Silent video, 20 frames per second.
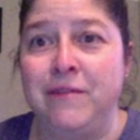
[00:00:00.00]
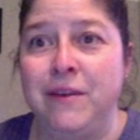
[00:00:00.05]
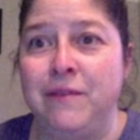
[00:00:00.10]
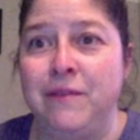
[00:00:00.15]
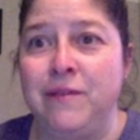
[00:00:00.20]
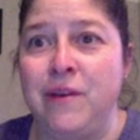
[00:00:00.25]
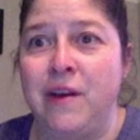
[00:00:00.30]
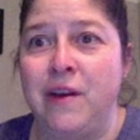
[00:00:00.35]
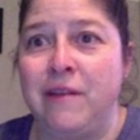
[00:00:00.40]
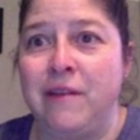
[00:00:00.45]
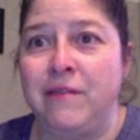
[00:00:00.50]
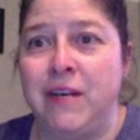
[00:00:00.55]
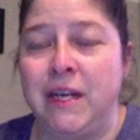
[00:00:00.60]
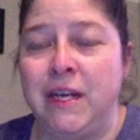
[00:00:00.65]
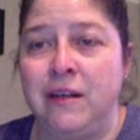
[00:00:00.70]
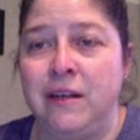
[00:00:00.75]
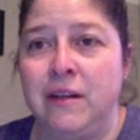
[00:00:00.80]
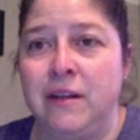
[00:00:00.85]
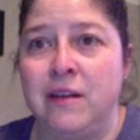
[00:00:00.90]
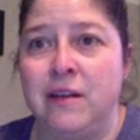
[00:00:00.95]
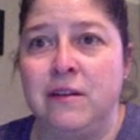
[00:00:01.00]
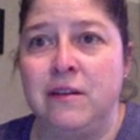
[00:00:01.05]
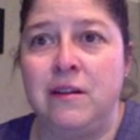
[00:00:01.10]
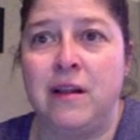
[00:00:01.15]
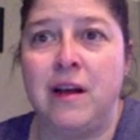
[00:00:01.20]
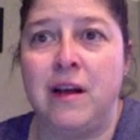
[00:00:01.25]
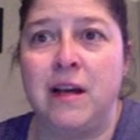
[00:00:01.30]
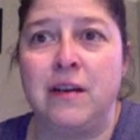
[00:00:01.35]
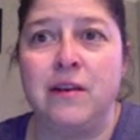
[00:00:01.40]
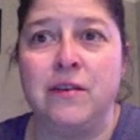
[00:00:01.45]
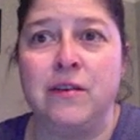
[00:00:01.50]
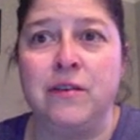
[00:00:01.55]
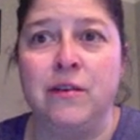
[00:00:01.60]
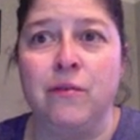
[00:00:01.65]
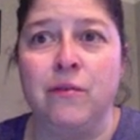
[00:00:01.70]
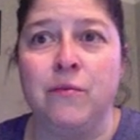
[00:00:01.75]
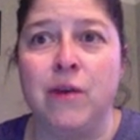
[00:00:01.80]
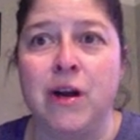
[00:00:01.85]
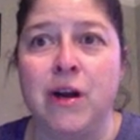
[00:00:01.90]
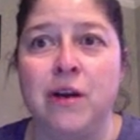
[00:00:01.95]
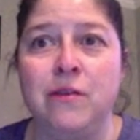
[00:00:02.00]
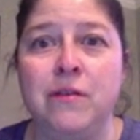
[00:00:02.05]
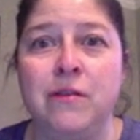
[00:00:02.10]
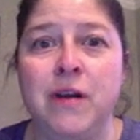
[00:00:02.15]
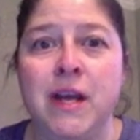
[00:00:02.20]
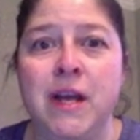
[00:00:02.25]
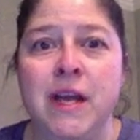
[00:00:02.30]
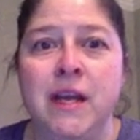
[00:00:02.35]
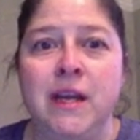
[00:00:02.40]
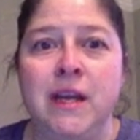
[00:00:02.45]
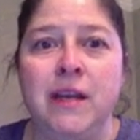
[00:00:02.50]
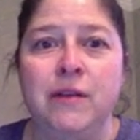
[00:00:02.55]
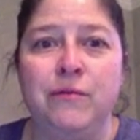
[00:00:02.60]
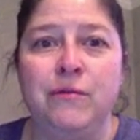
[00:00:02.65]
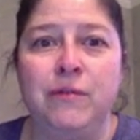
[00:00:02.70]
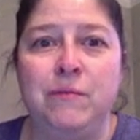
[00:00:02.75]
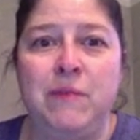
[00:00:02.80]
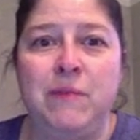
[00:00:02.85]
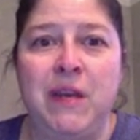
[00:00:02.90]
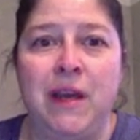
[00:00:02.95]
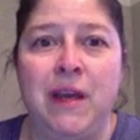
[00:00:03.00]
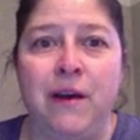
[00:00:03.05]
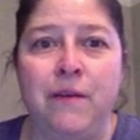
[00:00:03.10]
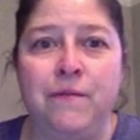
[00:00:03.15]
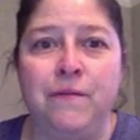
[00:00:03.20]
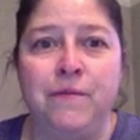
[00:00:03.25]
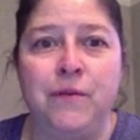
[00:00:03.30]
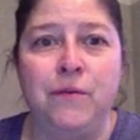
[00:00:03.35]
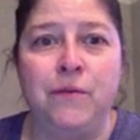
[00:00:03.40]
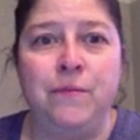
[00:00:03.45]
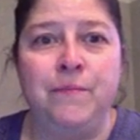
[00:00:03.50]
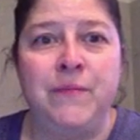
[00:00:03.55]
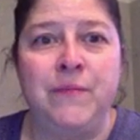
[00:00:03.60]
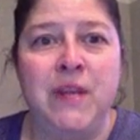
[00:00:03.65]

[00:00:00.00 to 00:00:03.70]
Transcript: If you have an analog clock on your wall, it would be helpful.